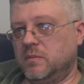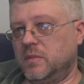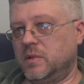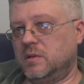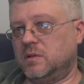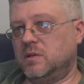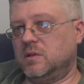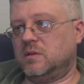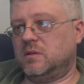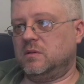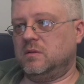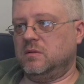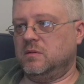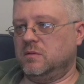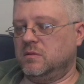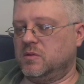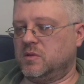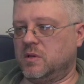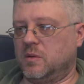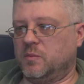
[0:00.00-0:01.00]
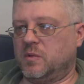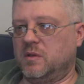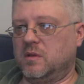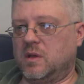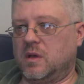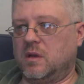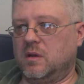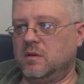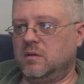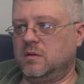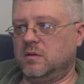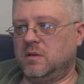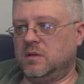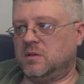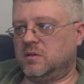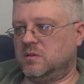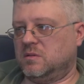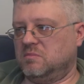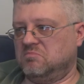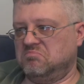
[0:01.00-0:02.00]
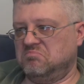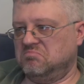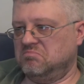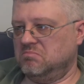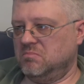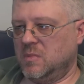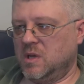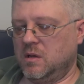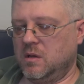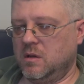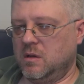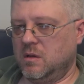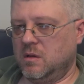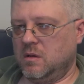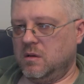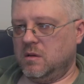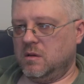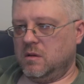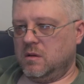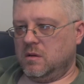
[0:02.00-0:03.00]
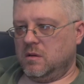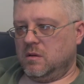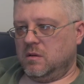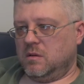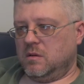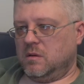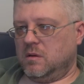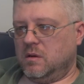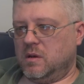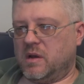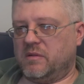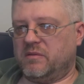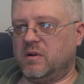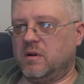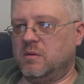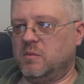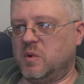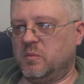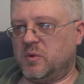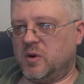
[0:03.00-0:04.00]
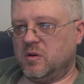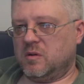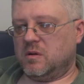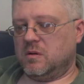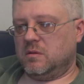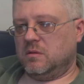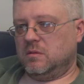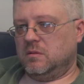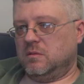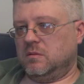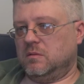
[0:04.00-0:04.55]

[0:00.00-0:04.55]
It's just something that is never going to be broken.